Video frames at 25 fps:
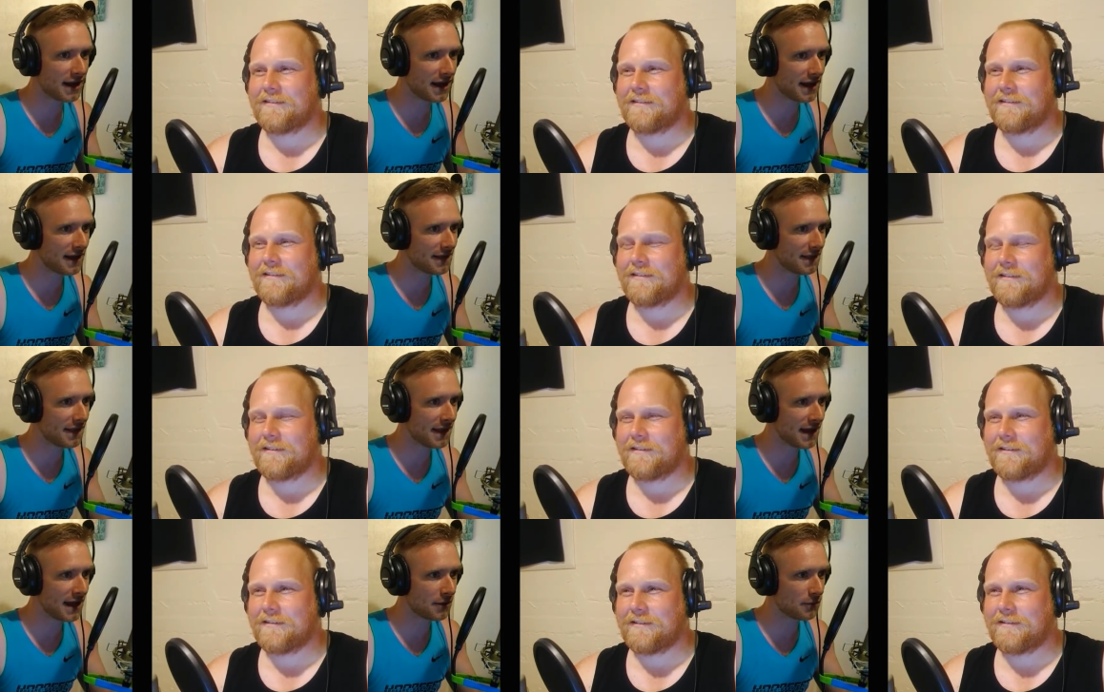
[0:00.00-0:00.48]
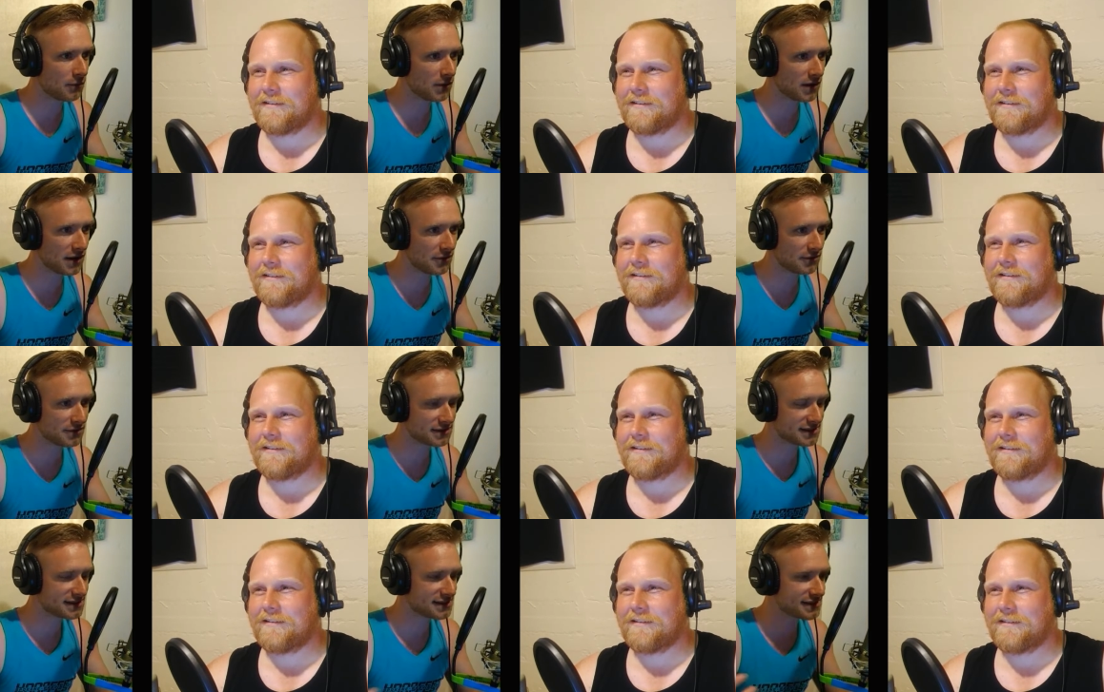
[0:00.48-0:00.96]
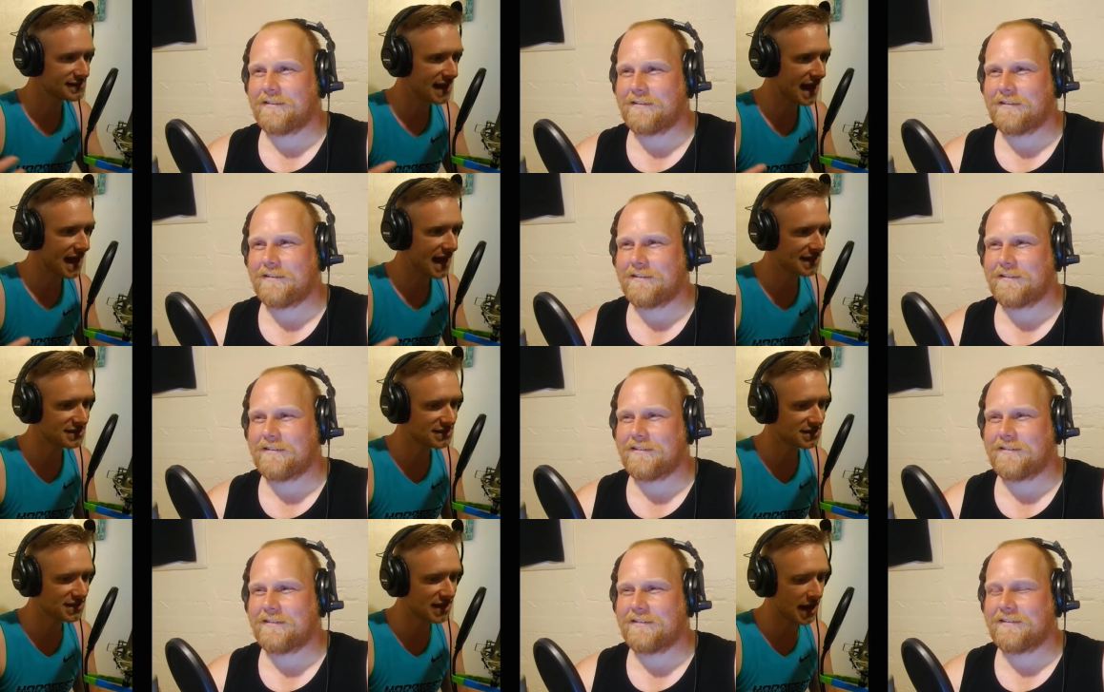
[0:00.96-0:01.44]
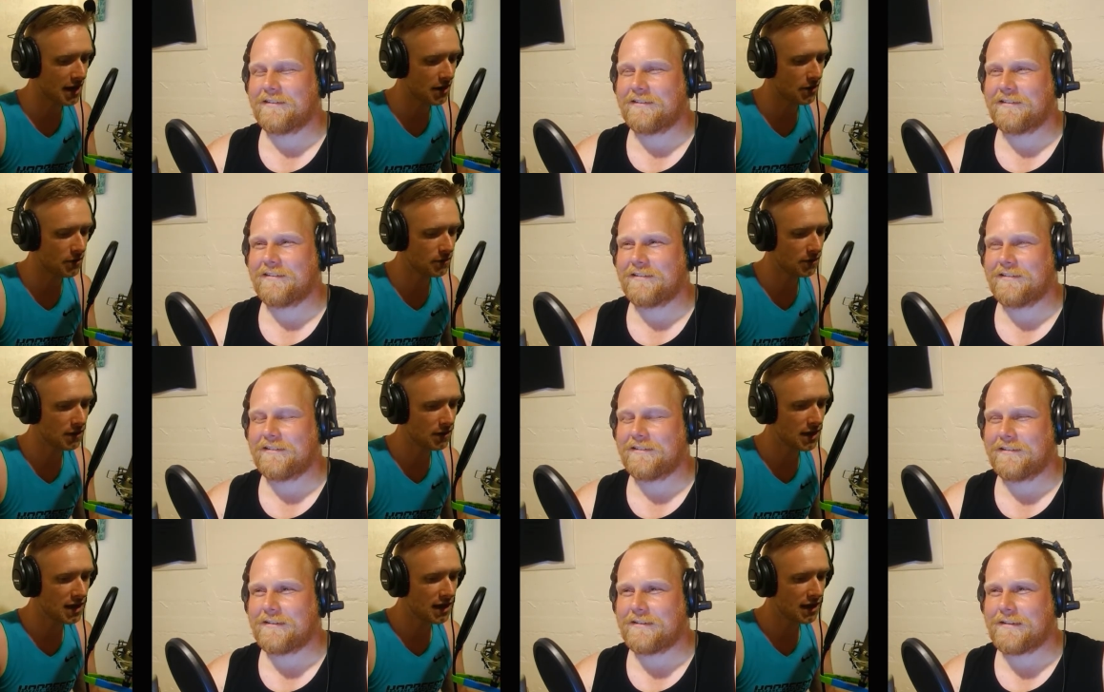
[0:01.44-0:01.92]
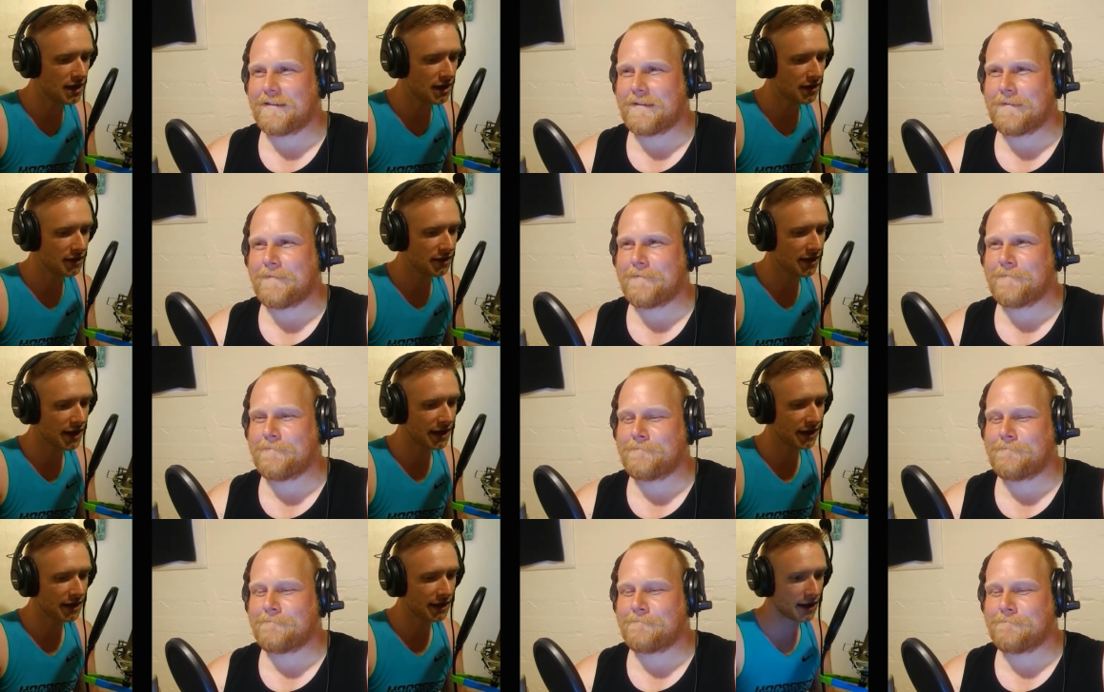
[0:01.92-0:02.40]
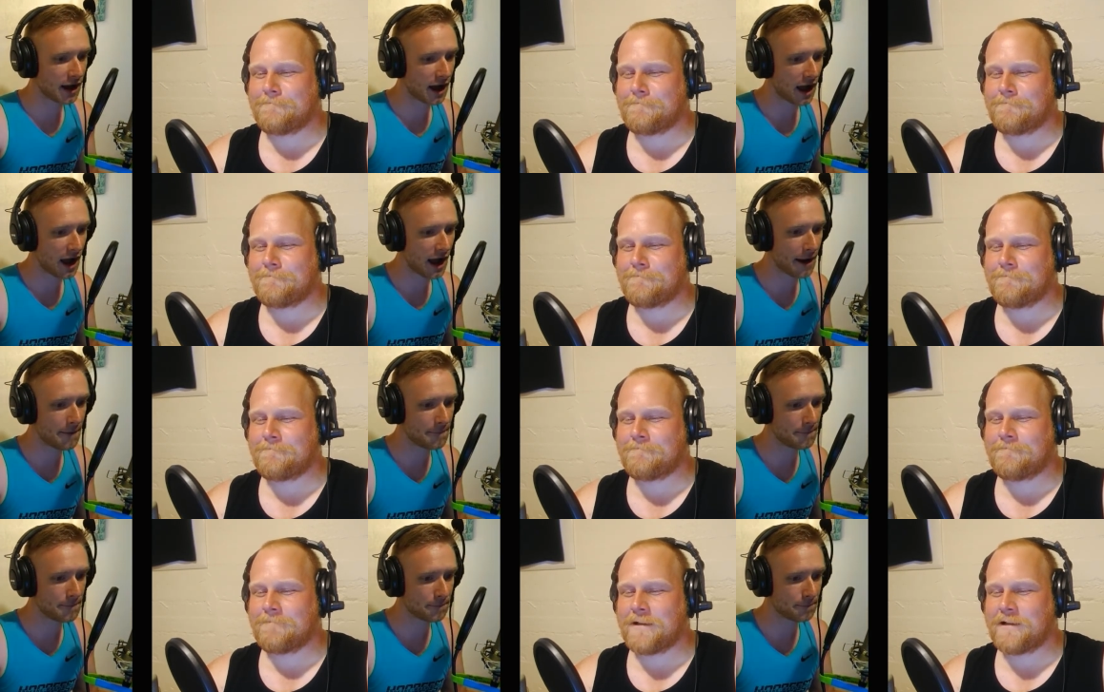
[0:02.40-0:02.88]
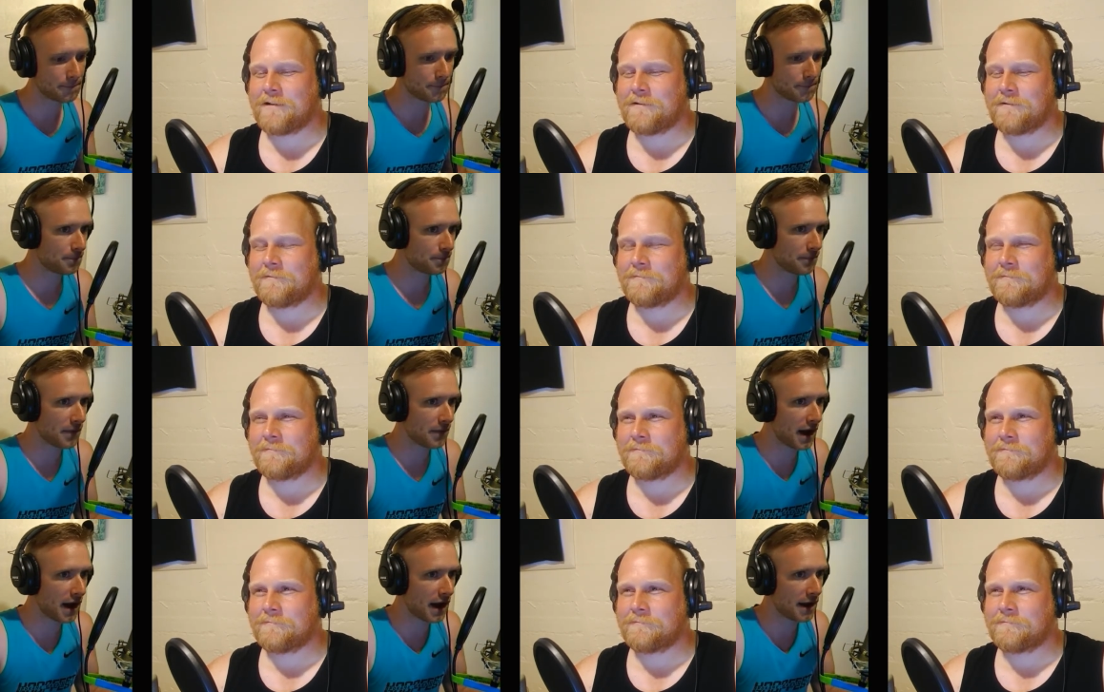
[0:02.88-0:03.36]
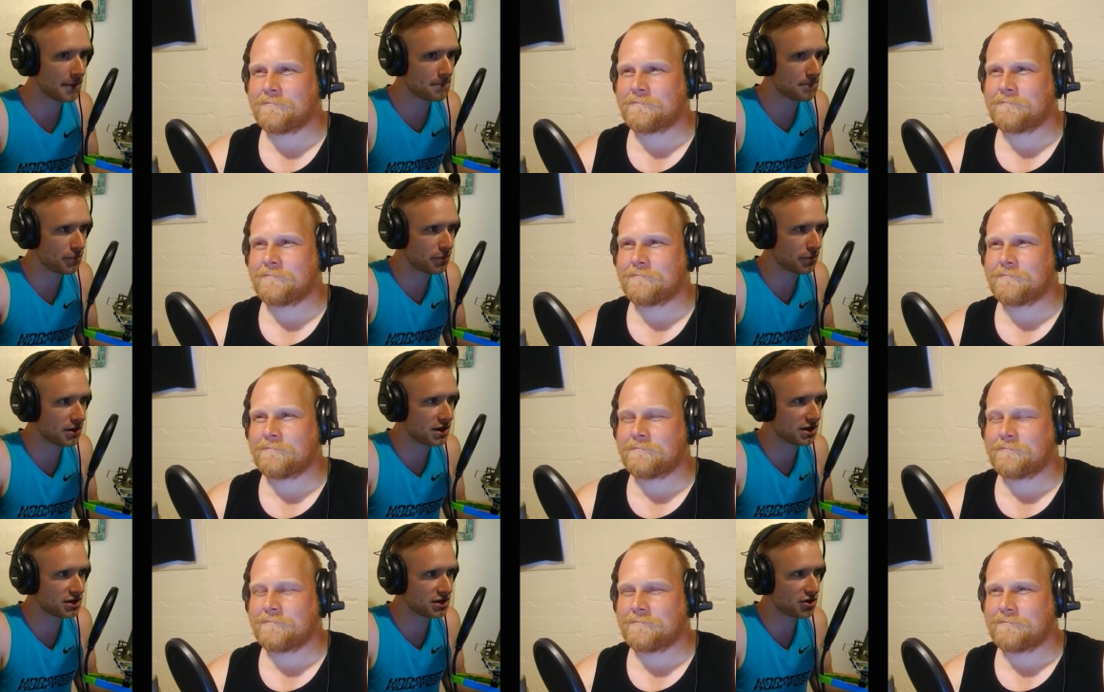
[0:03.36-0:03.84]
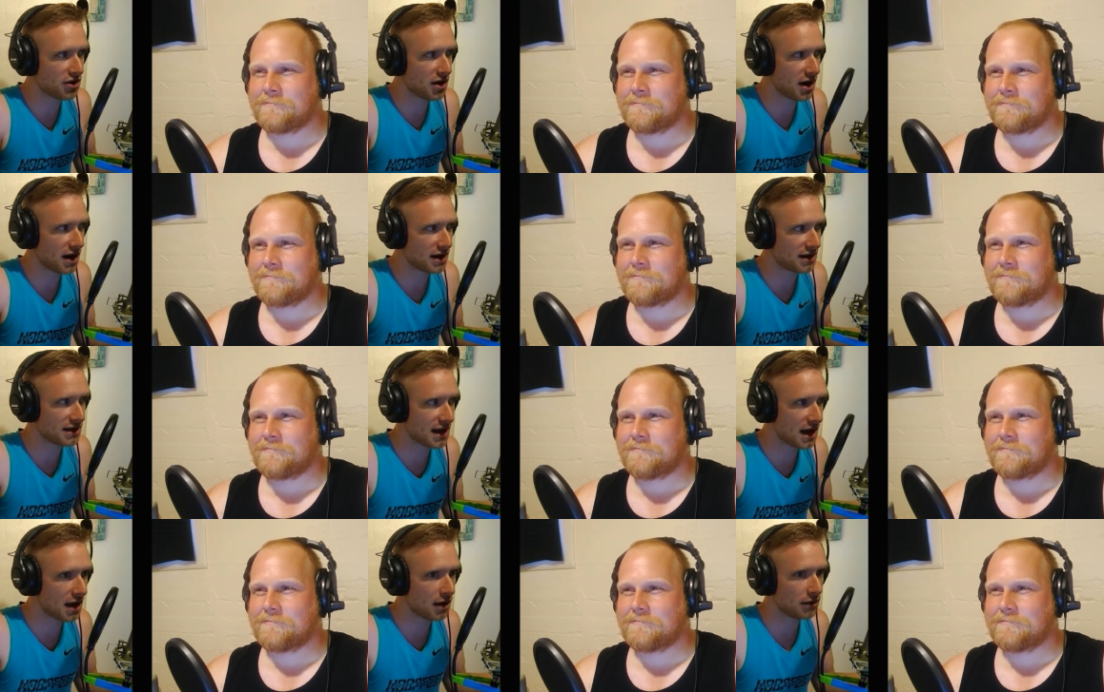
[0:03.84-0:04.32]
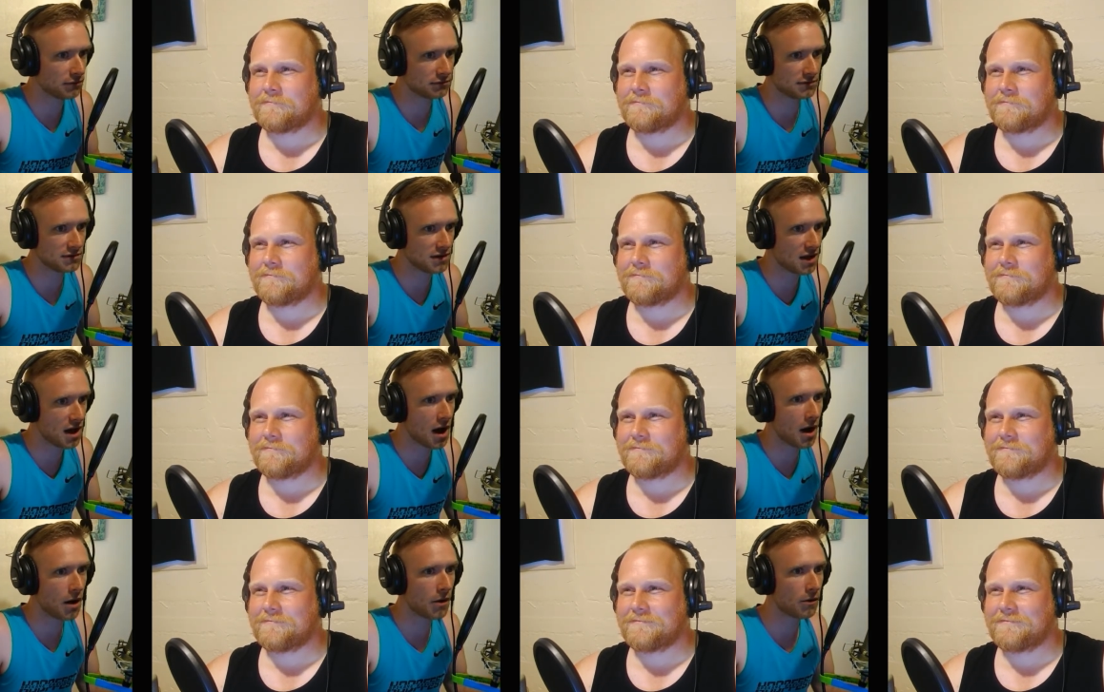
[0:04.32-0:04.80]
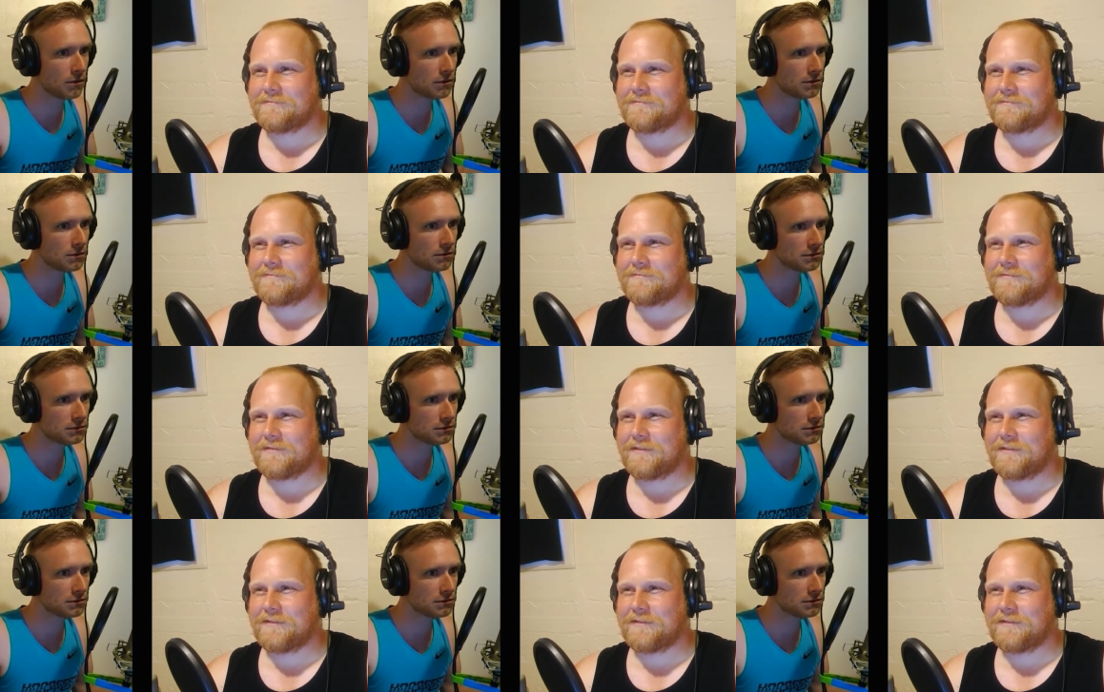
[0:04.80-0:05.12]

Speaker 1: And then when it was snatched out, like I'm, I'm pretty sure I yelled no.